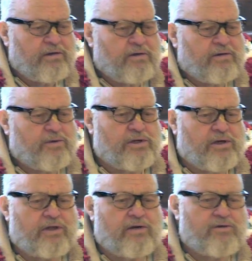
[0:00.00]
was on
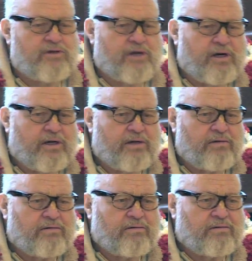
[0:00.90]
the other side.
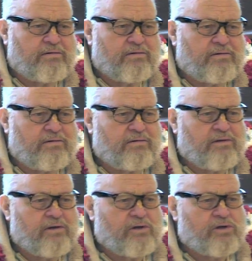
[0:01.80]

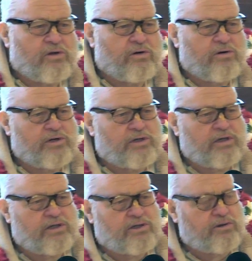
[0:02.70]
So
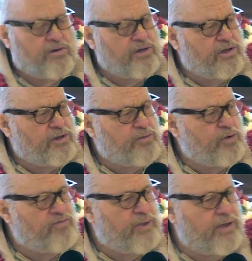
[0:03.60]
this is Krishna's
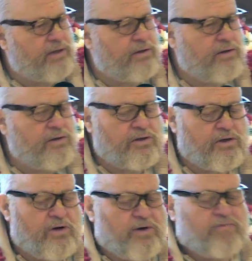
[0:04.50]
movement.
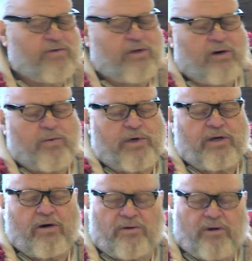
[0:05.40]
So even though we
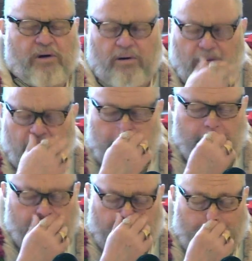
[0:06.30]
don't know
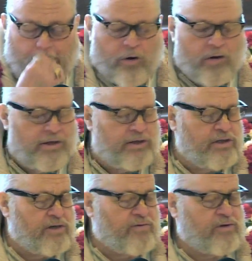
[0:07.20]
how all these
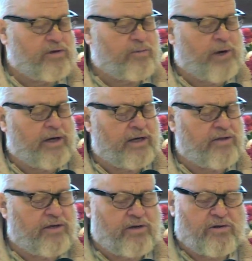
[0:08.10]
different demoniac
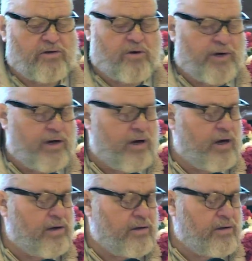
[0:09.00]
things are going
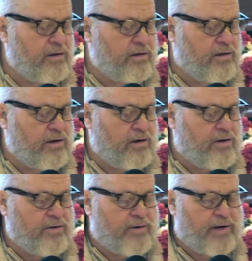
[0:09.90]
on
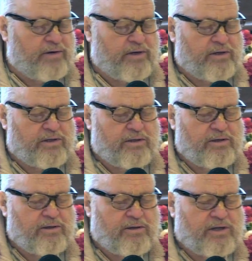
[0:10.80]
all around us,
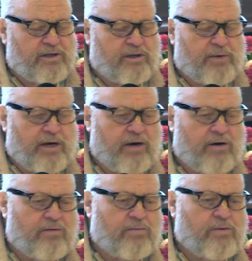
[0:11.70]
that somehow
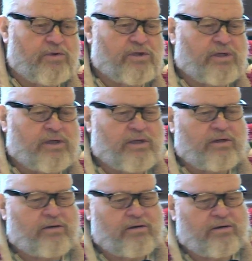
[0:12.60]
we'll see the
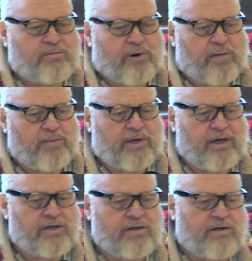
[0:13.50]

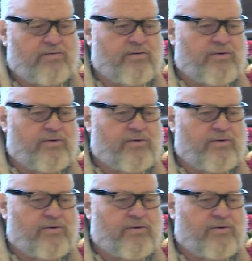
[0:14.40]
propagation of